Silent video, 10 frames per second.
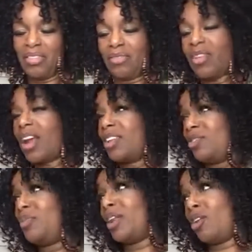Right. You
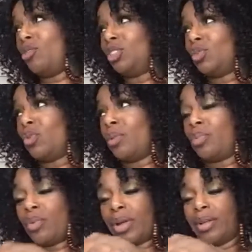better go somewhere,
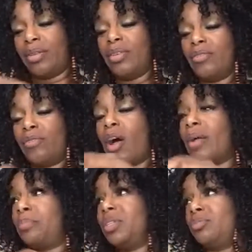boy. before I put